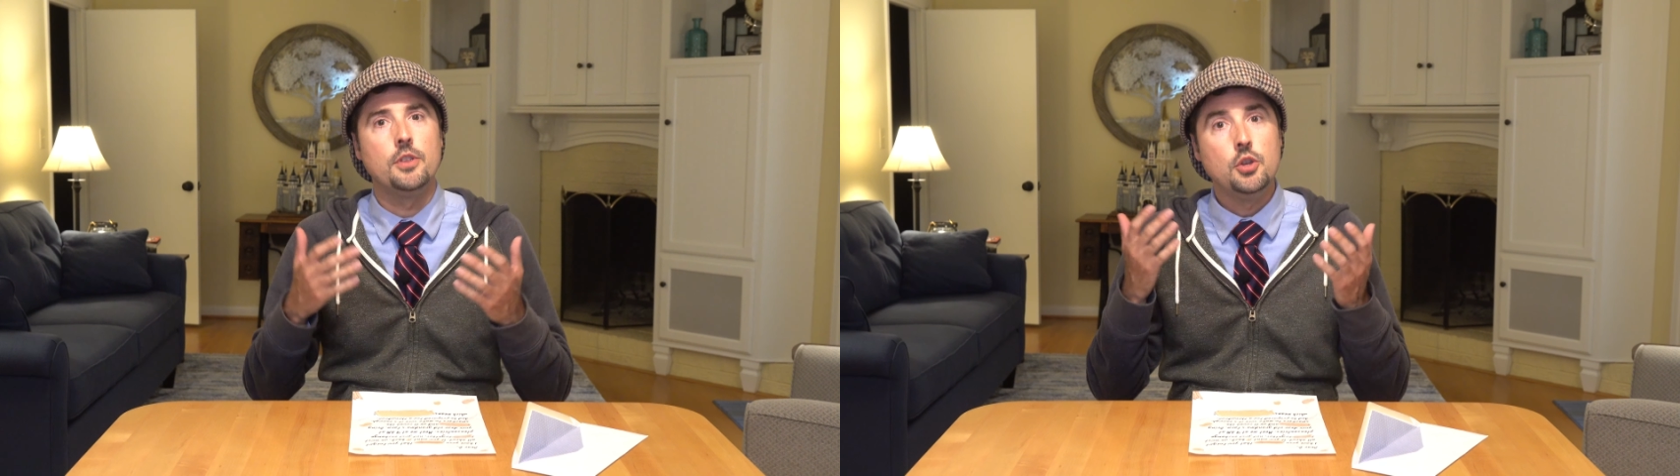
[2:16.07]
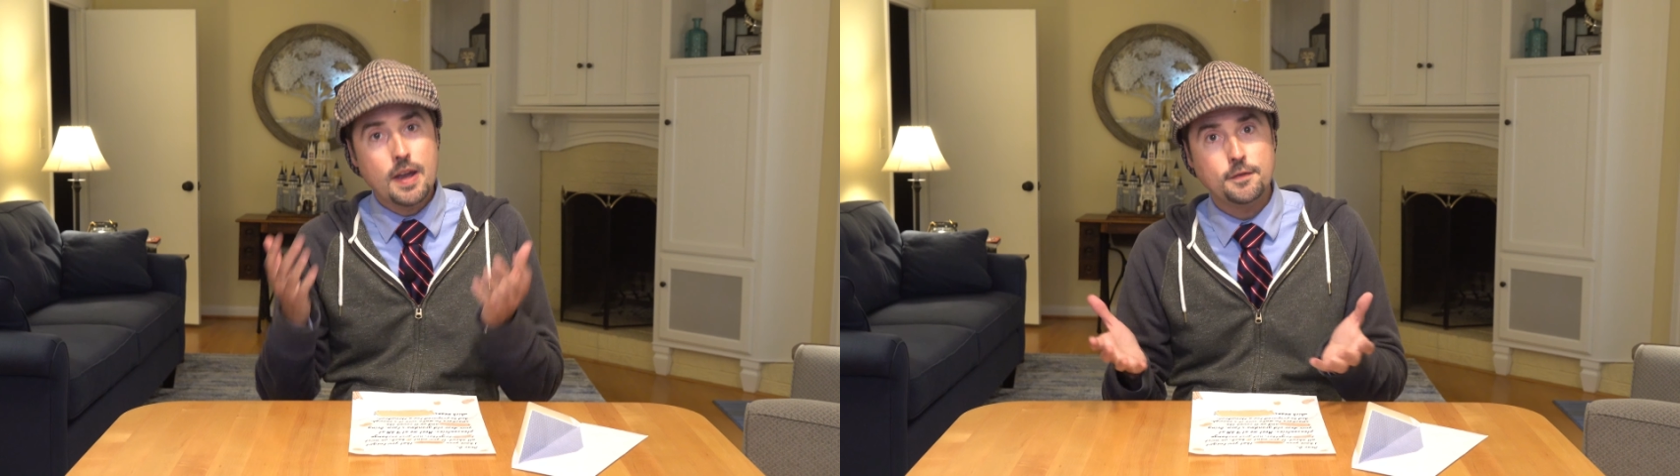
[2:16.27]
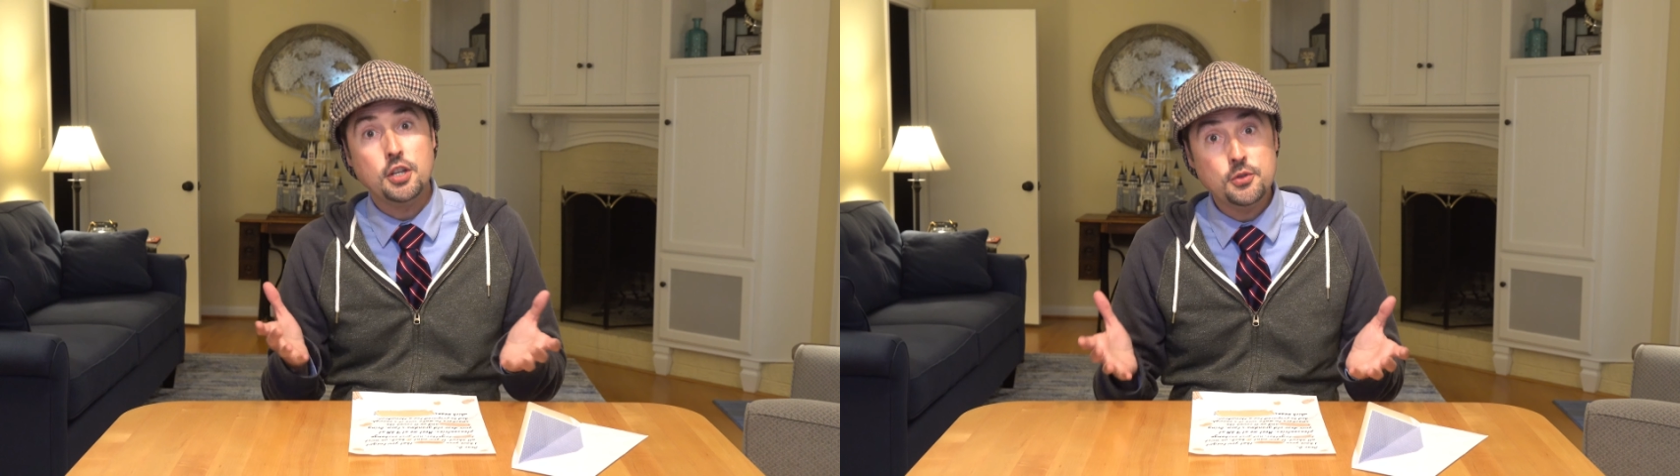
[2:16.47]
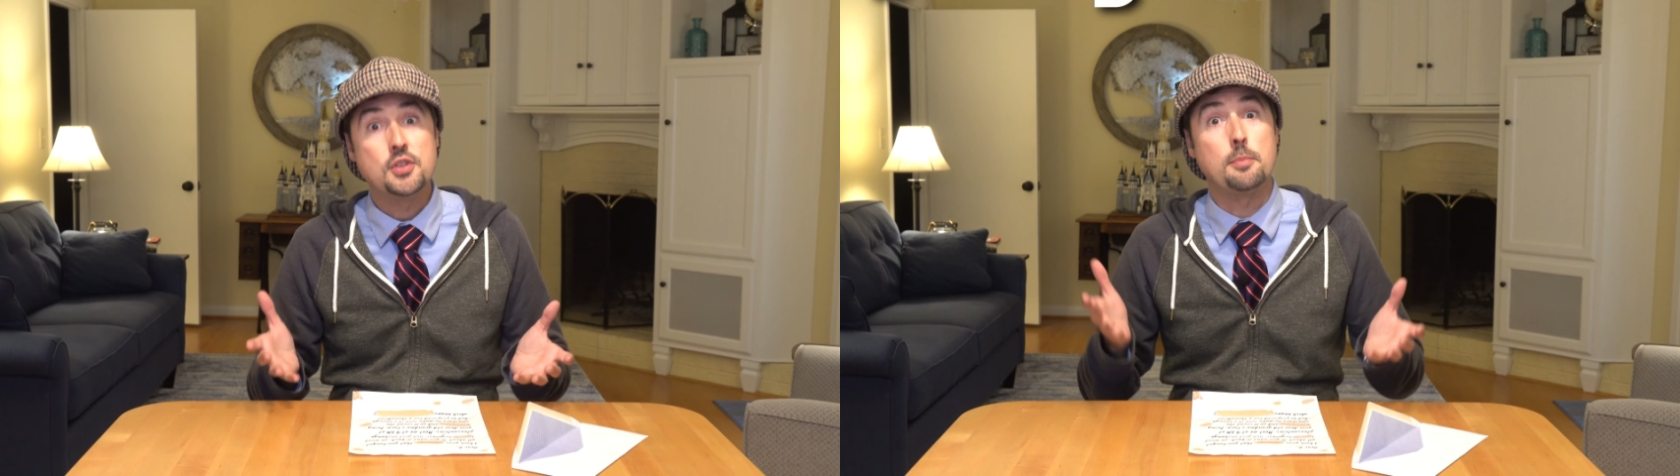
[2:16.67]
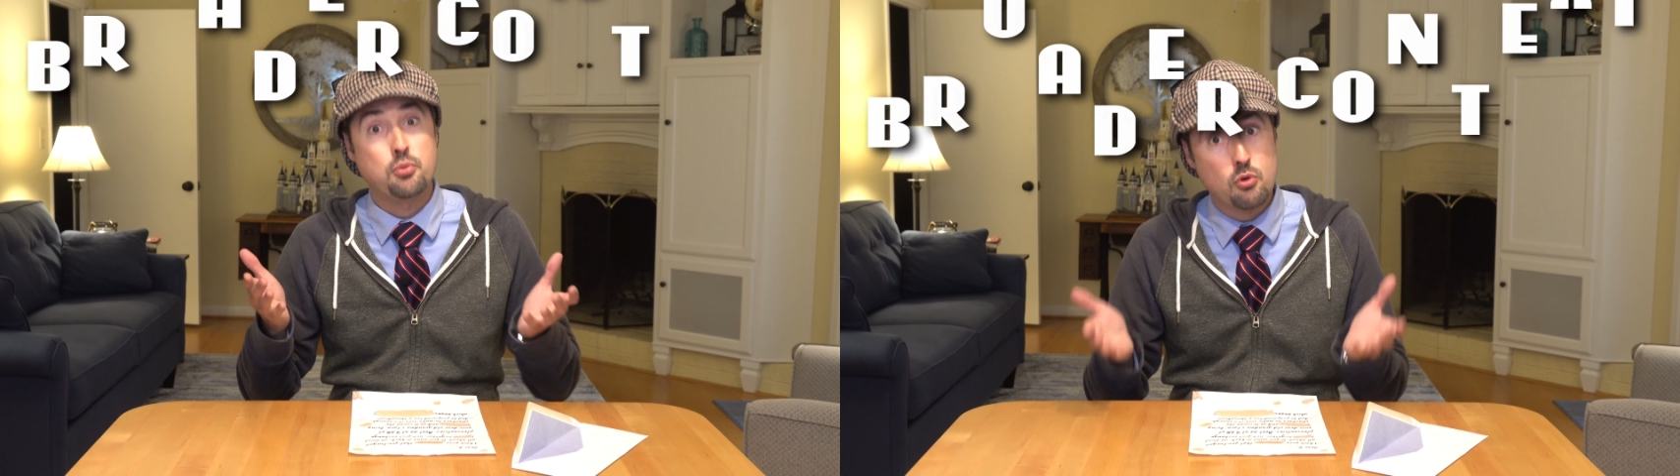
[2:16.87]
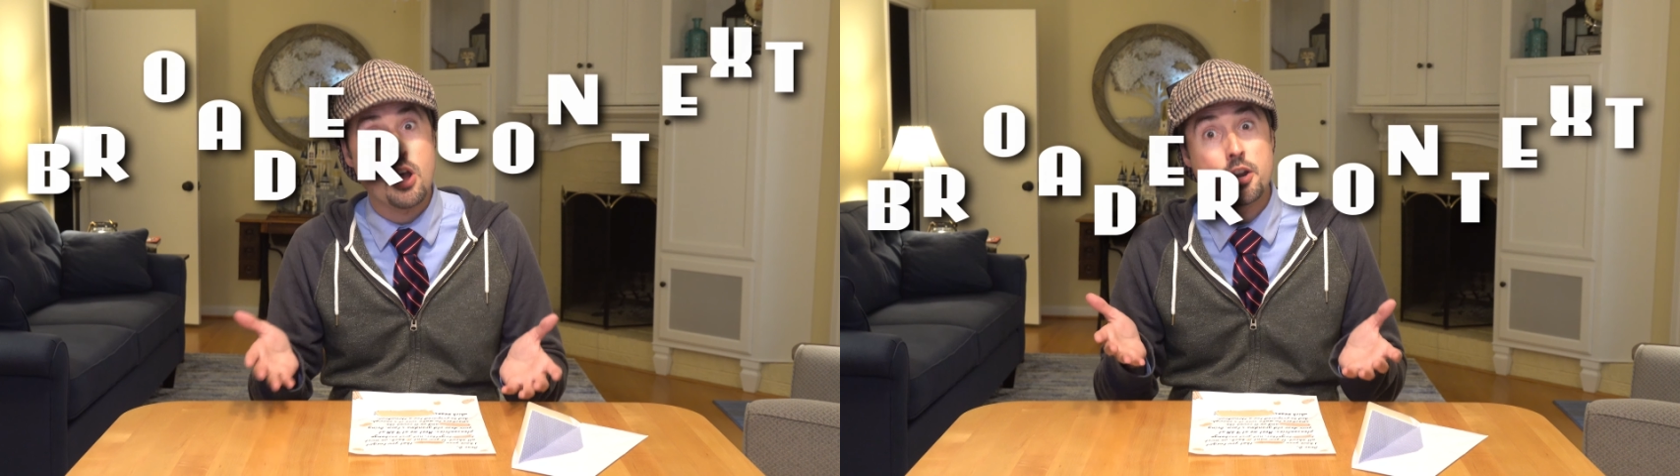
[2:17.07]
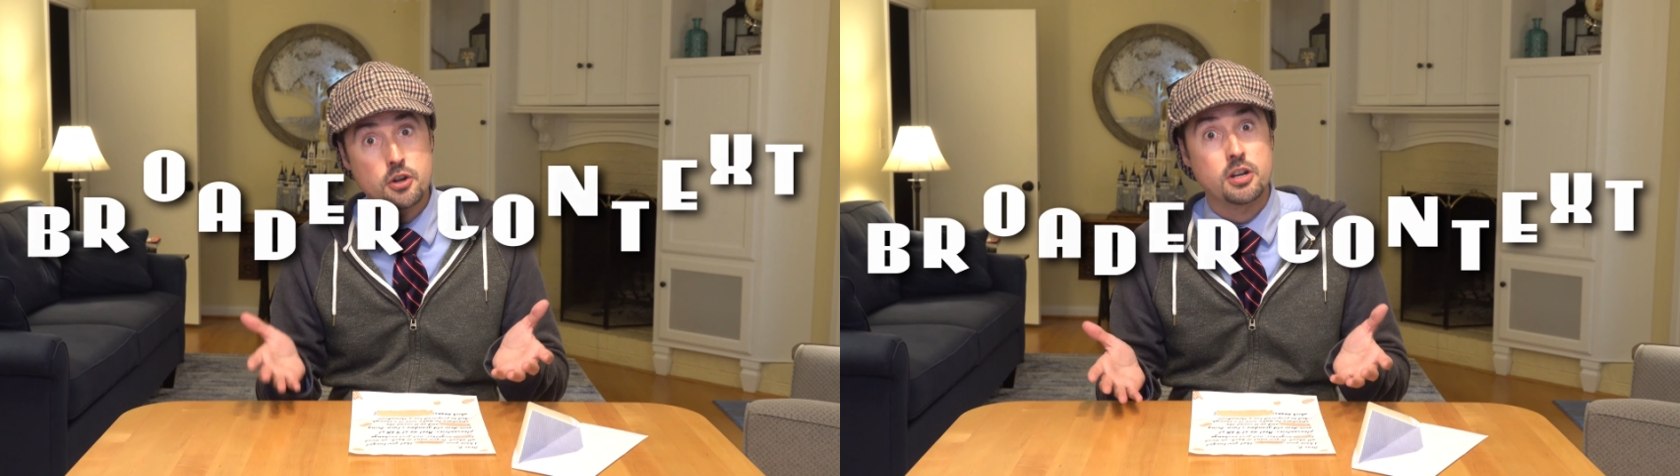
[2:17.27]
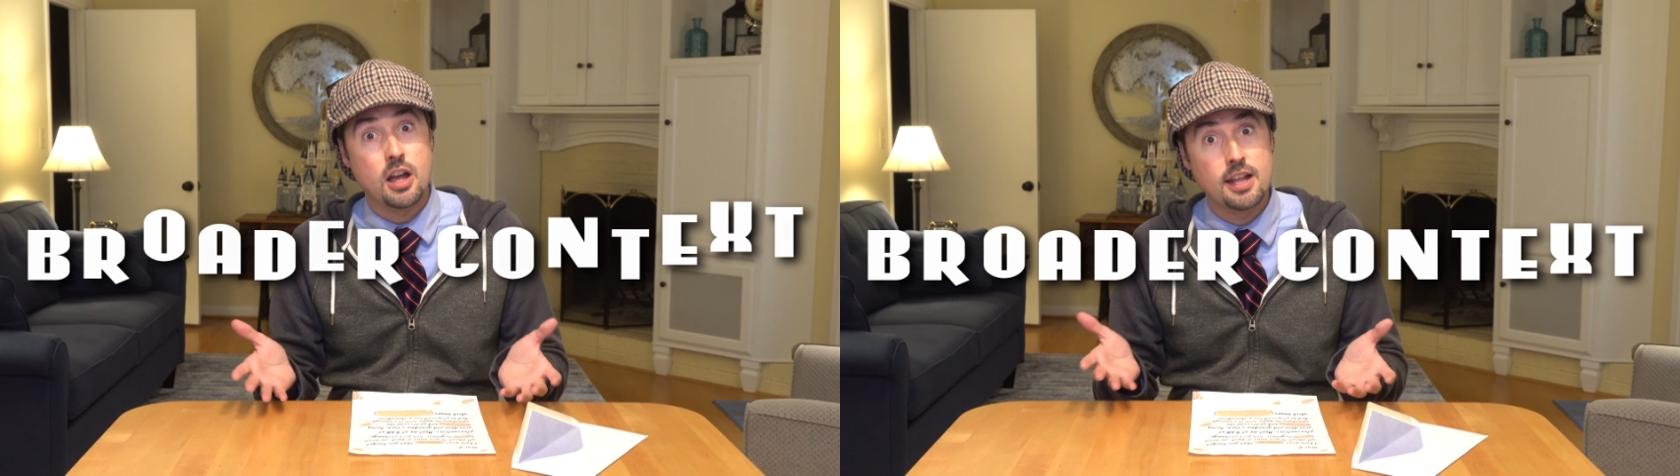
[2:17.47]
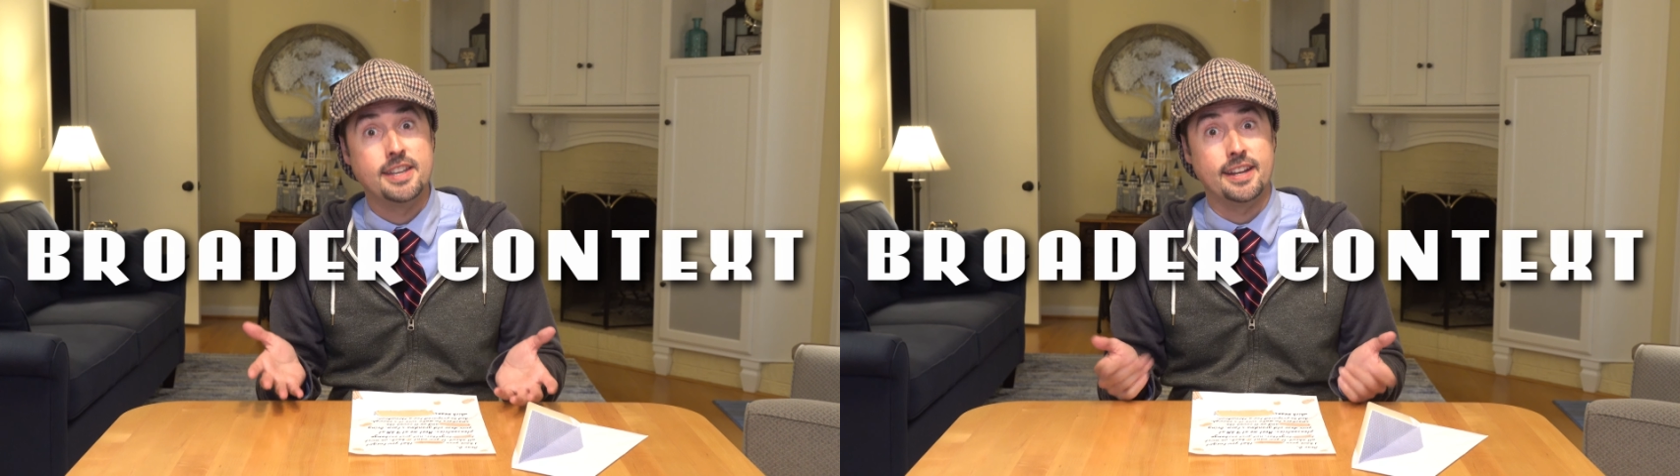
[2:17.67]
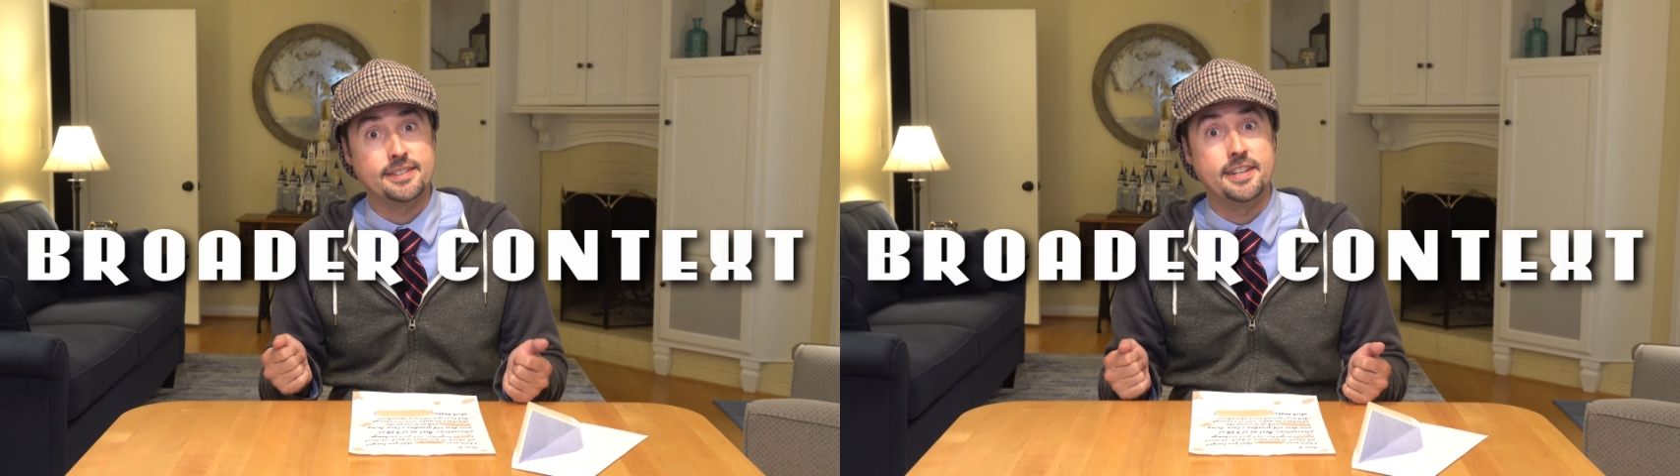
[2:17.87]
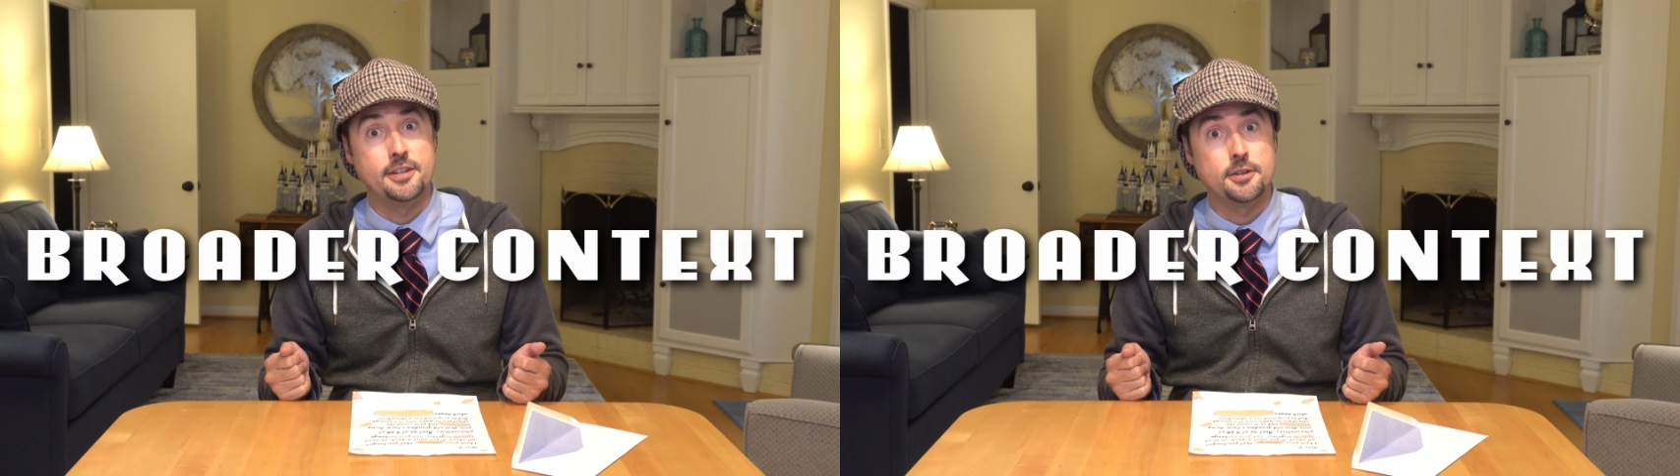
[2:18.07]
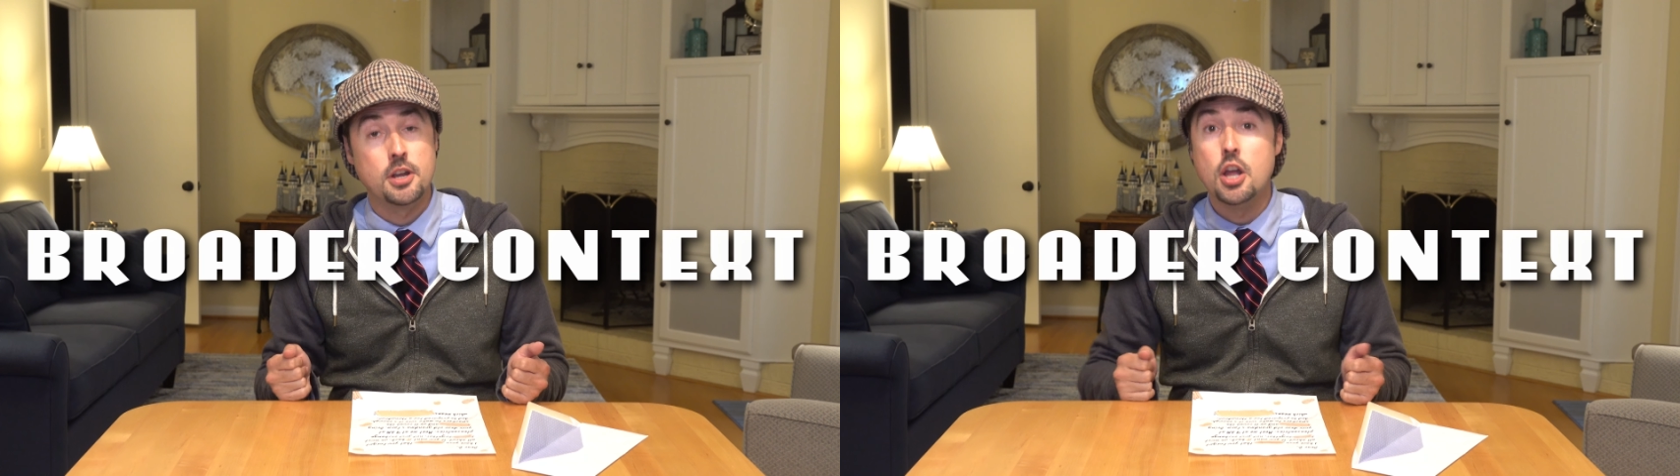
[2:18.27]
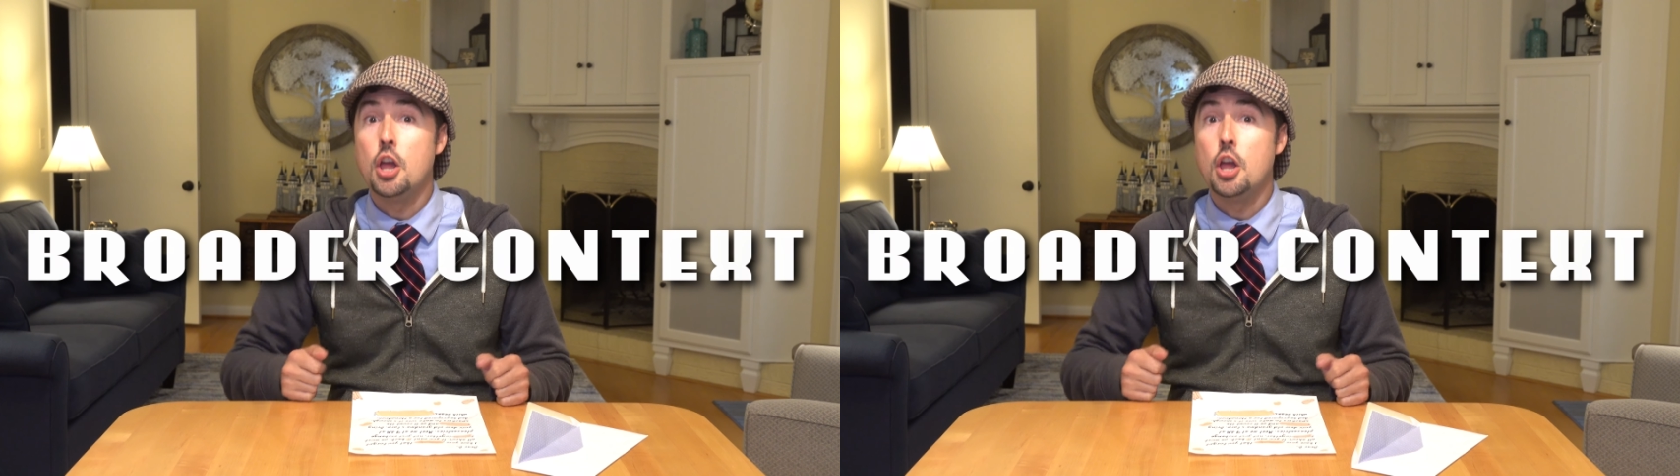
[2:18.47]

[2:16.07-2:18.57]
You have to use the broader context here.